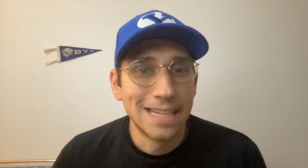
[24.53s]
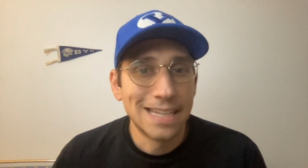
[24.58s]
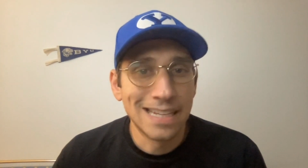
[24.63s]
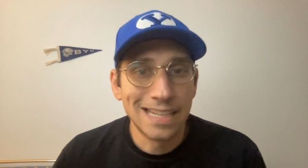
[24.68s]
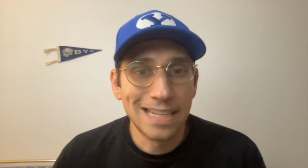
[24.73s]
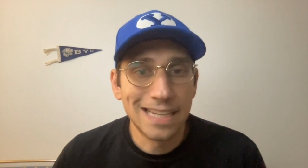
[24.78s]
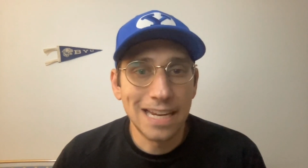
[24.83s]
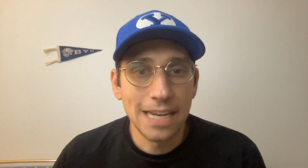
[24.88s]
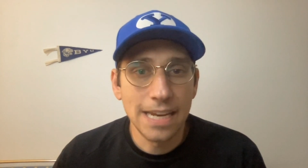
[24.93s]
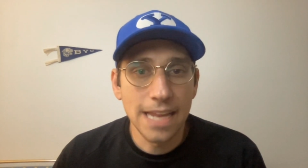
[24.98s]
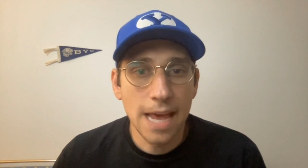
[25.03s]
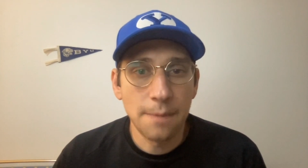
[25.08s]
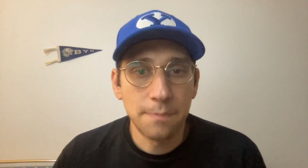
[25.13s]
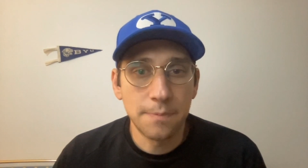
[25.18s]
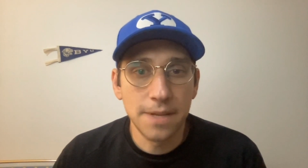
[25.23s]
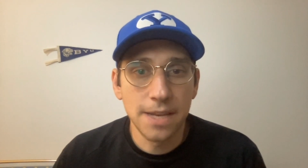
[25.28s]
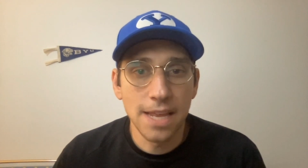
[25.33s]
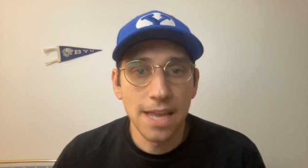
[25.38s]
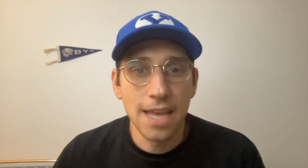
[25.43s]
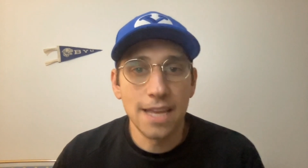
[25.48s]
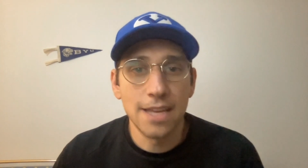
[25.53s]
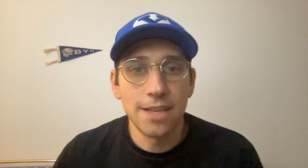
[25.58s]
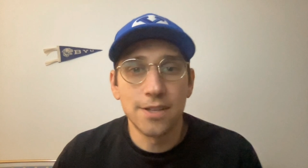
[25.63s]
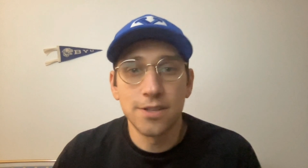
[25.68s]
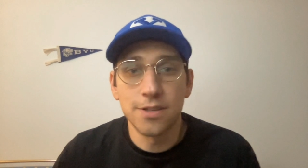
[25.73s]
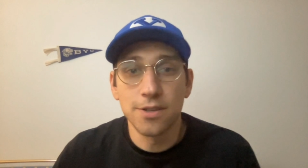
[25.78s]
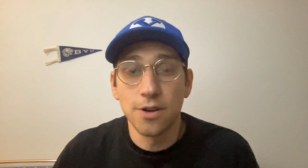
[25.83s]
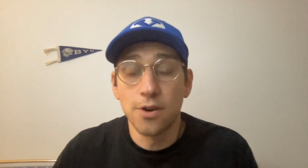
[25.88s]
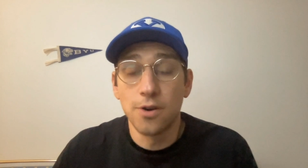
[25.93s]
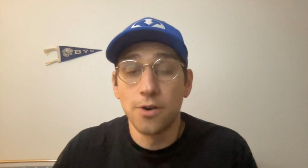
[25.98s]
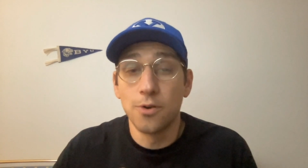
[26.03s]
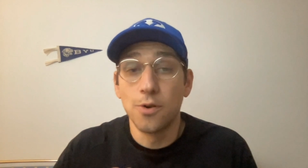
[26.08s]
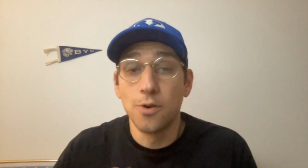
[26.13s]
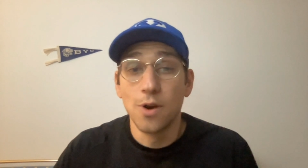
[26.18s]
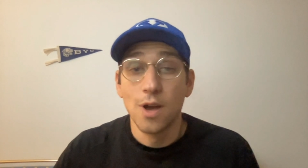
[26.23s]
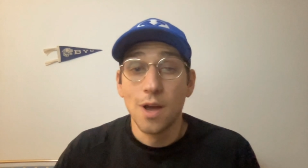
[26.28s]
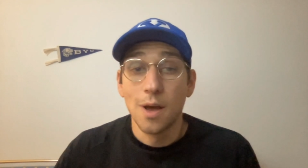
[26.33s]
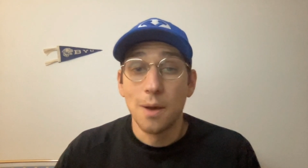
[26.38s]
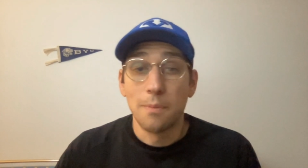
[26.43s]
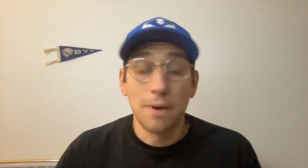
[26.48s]
Didn't get a nap today,
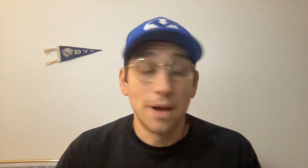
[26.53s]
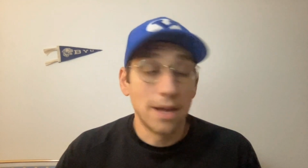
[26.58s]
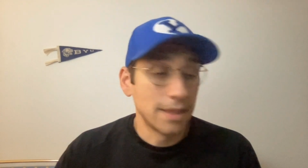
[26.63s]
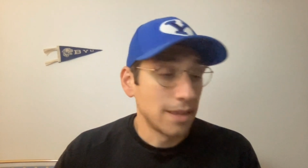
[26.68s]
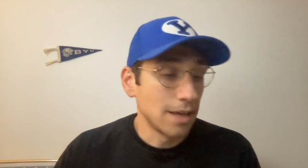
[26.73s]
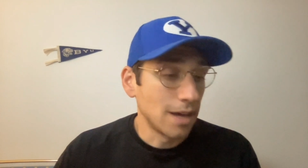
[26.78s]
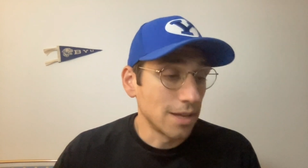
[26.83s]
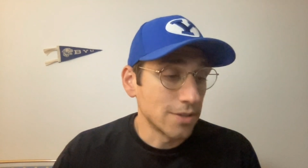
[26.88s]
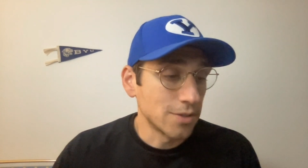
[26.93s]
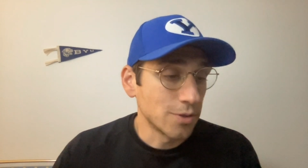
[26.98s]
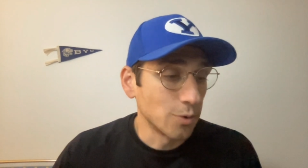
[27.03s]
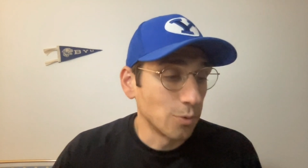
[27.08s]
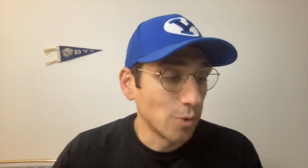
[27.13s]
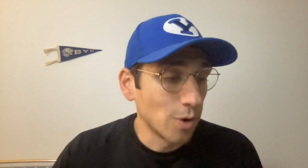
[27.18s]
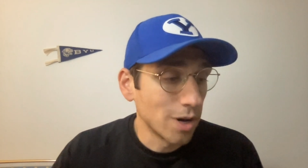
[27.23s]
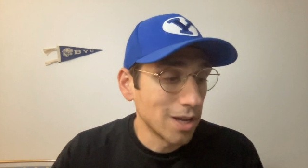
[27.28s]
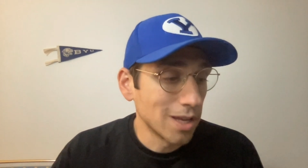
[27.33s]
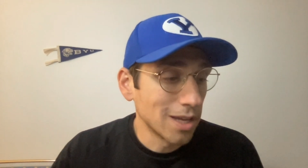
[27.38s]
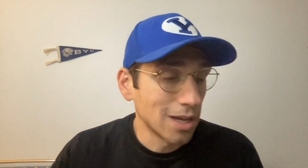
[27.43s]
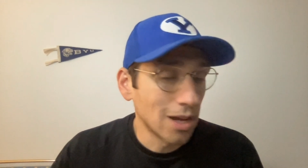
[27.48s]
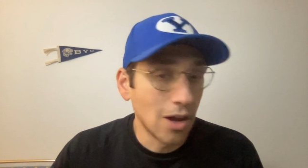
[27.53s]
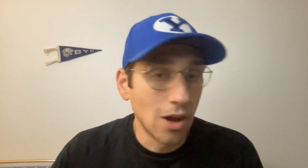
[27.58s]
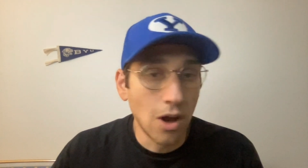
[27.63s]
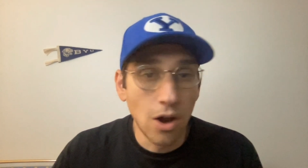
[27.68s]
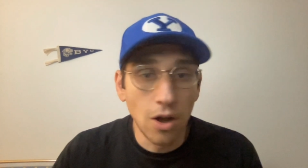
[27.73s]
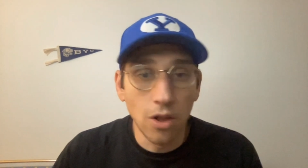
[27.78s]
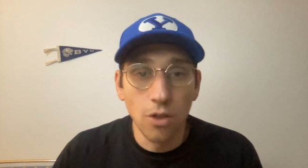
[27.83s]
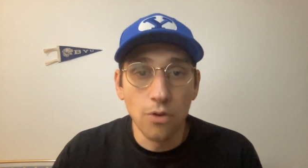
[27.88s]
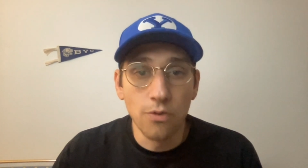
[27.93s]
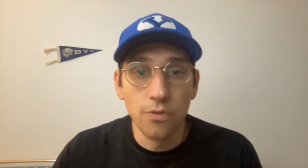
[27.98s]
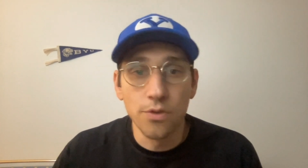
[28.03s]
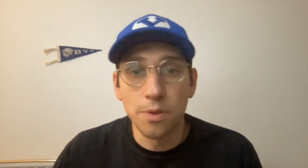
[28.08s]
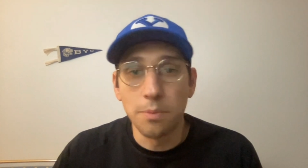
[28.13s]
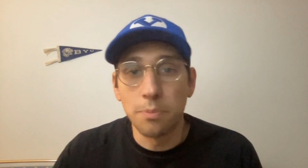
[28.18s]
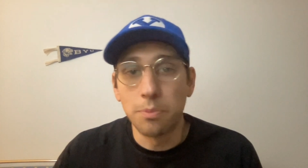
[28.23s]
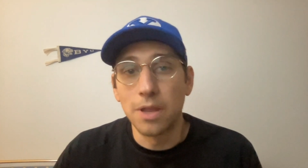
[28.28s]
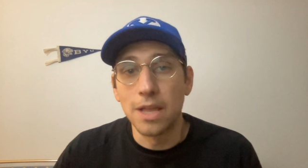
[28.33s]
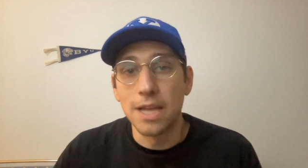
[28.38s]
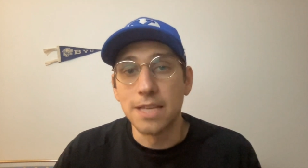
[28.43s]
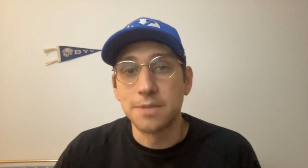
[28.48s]
so my thoughts are running all over the
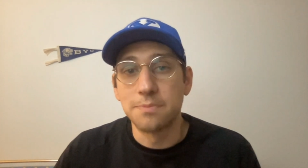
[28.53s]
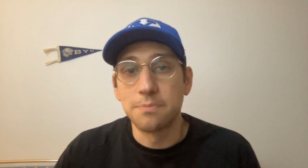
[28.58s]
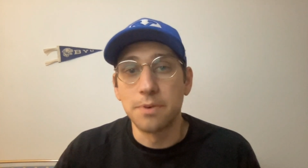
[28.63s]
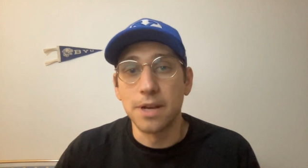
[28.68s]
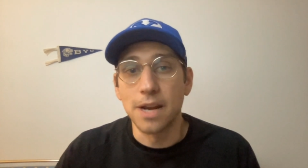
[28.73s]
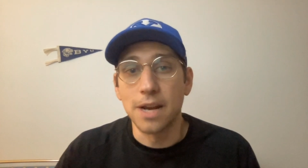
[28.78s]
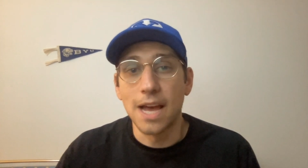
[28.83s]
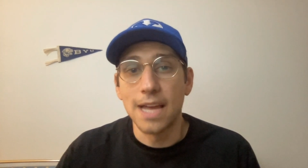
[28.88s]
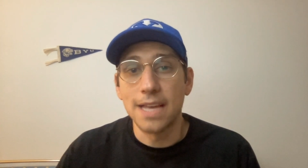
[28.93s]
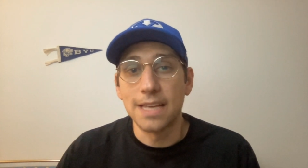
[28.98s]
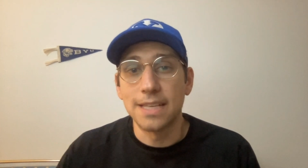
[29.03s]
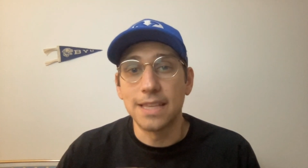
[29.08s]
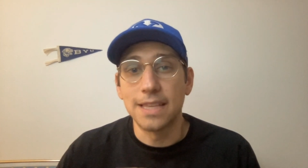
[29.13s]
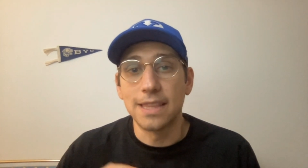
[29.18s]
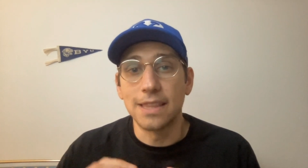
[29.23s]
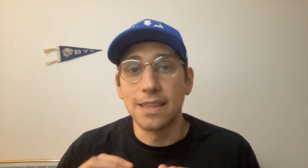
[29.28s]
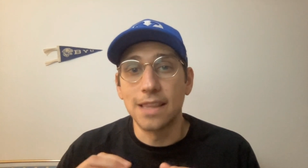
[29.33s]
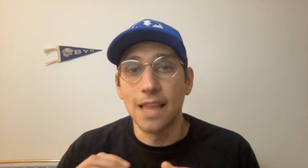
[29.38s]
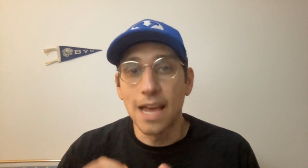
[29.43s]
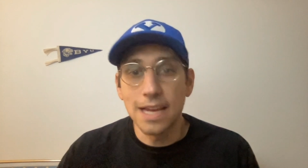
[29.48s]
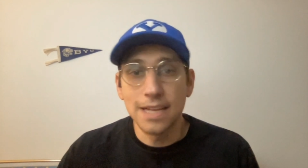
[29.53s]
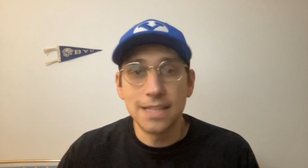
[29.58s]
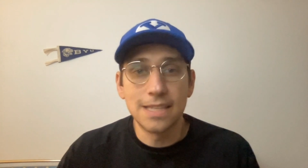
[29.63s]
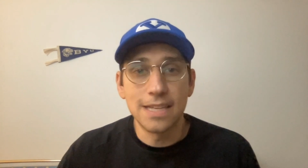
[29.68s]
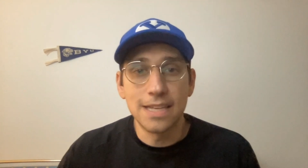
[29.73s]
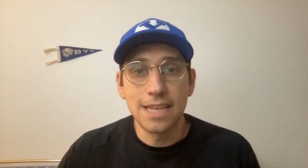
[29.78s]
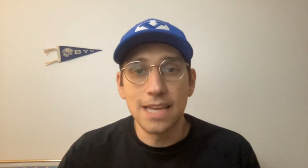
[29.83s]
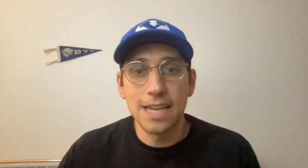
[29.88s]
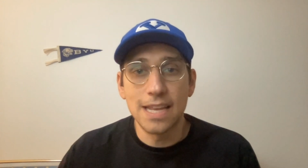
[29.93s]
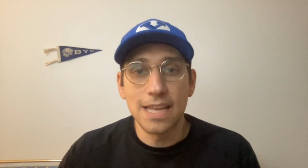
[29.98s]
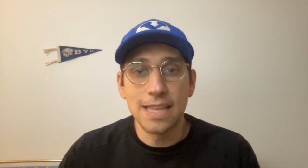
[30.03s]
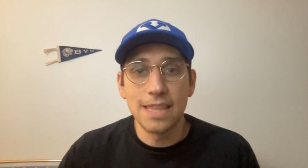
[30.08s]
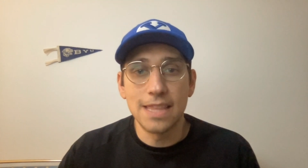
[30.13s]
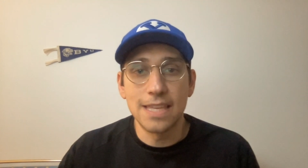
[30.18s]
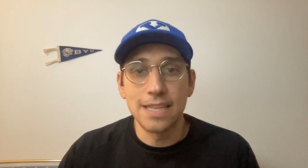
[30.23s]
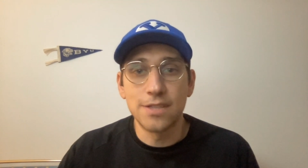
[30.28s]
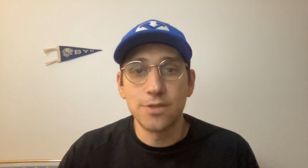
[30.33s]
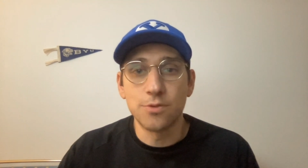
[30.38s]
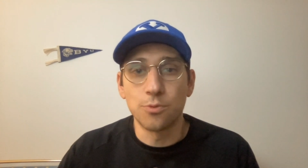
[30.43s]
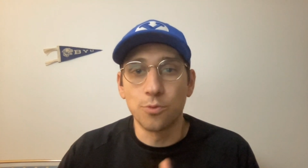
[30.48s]
place. But I like to get in
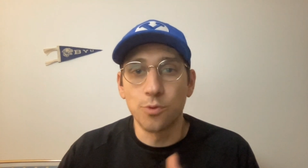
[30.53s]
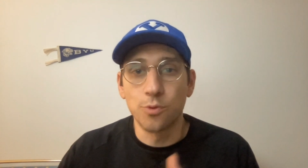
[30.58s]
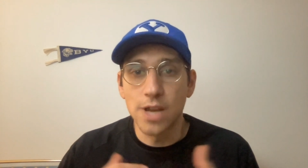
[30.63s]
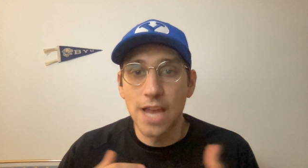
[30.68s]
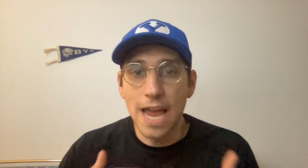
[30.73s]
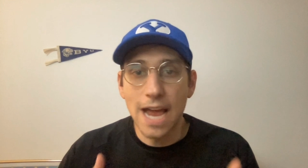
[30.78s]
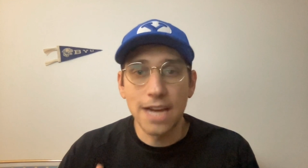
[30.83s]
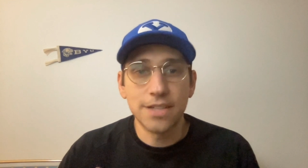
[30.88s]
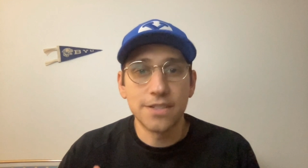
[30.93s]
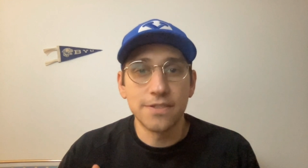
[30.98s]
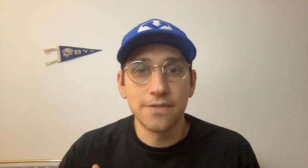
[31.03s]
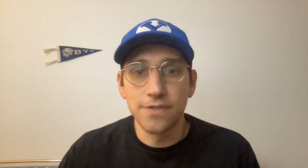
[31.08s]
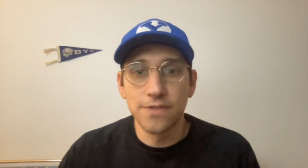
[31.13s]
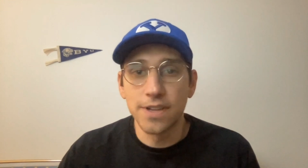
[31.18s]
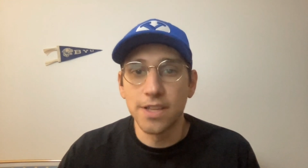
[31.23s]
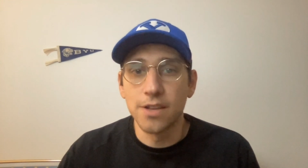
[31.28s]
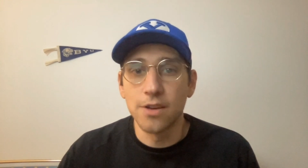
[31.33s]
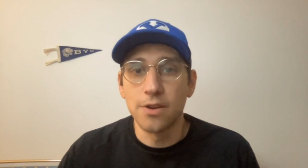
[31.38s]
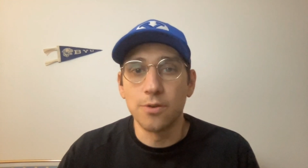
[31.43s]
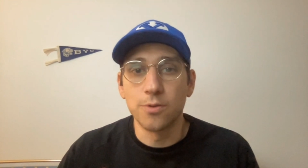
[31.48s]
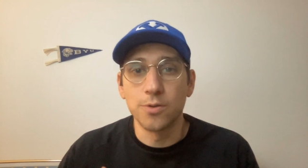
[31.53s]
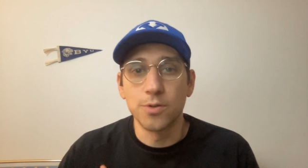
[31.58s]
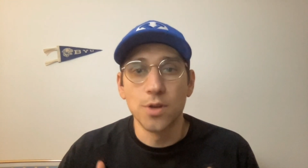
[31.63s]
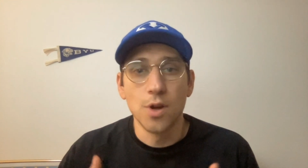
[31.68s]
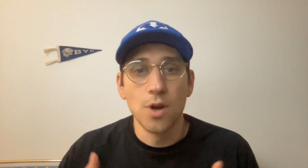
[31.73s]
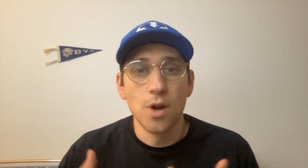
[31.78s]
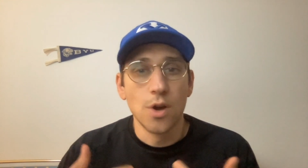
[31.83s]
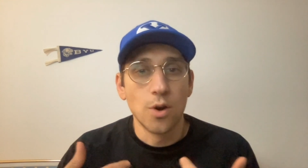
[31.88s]
these reaction videos